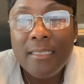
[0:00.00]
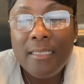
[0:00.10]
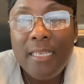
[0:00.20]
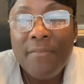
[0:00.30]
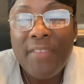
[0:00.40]

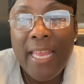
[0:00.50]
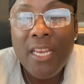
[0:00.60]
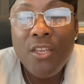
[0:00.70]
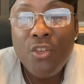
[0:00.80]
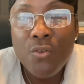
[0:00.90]
if they
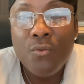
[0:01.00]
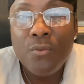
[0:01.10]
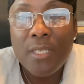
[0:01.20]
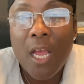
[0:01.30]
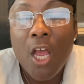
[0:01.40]
didn't
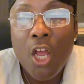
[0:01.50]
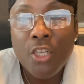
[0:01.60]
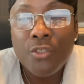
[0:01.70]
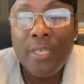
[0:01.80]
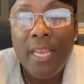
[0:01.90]
use
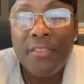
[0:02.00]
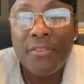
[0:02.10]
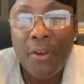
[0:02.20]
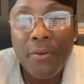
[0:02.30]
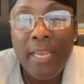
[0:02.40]

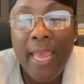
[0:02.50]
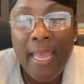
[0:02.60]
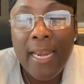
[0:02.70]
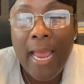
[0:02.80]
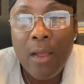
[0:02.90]

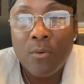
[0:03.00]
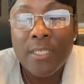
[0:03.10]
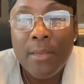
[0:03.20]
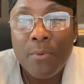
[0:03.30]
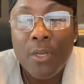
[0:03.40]
138 hours,
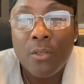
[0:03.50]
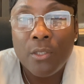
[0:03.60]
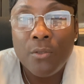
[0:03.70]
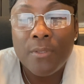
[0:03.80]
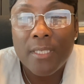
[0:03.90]
they were going to
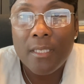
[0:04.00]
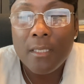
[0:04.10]
lose it.